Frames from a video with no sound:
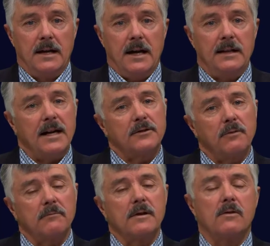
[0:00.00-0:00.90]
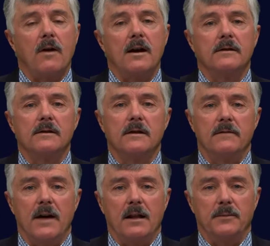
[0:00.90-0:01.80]
and that's what required you to
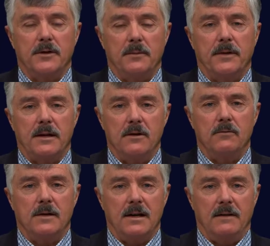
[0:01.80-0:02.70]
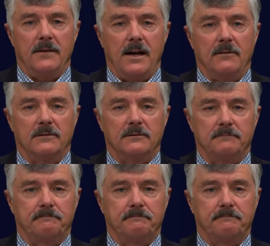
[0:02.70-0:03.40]
develop something new and innovative.